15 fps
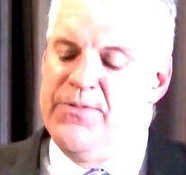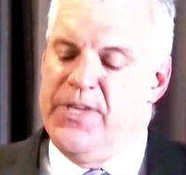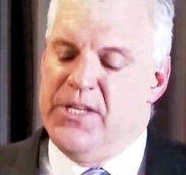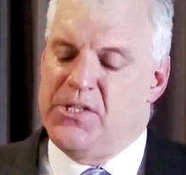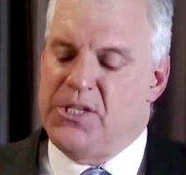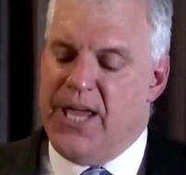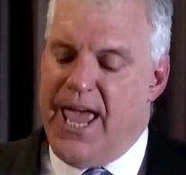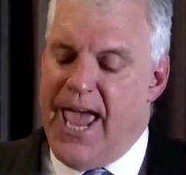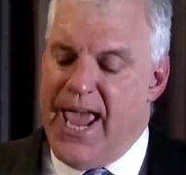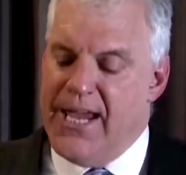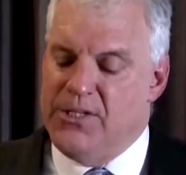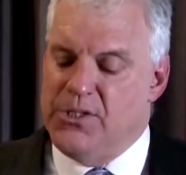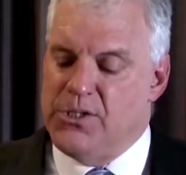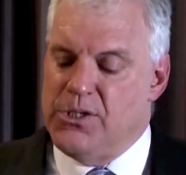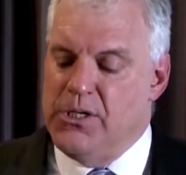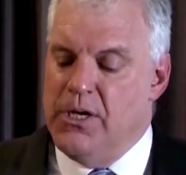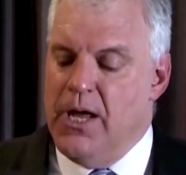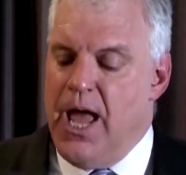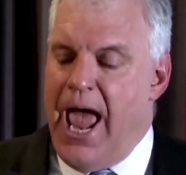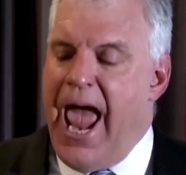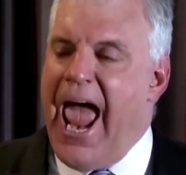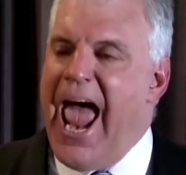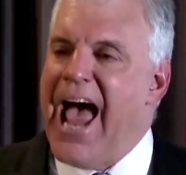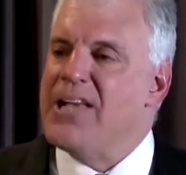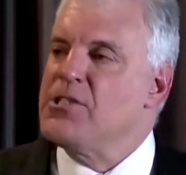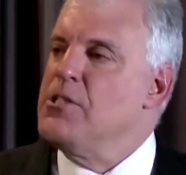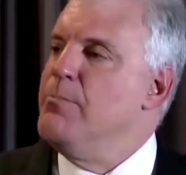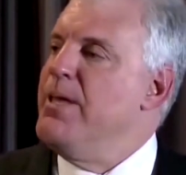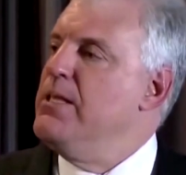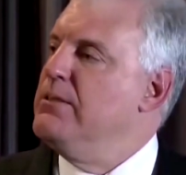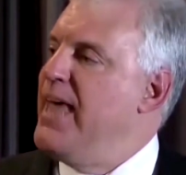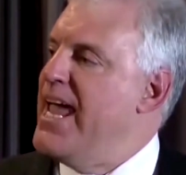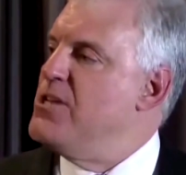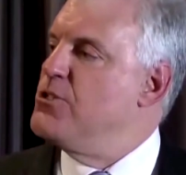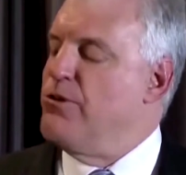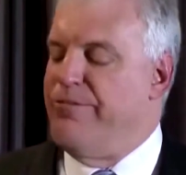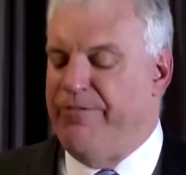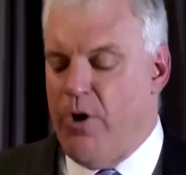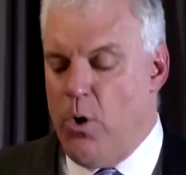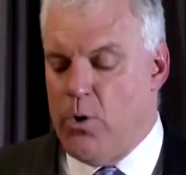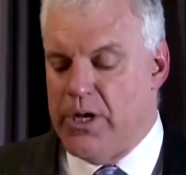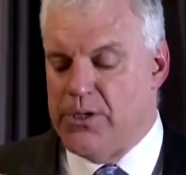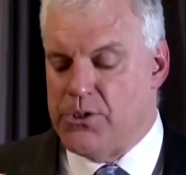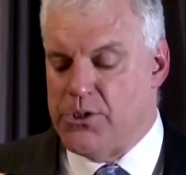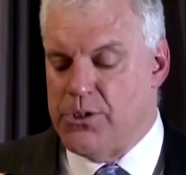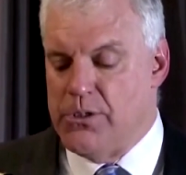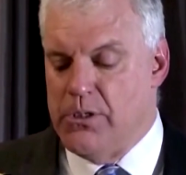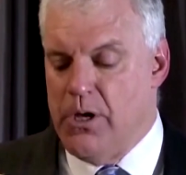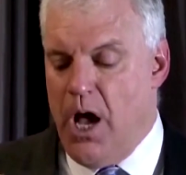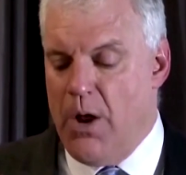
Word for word: This case has to be laser focused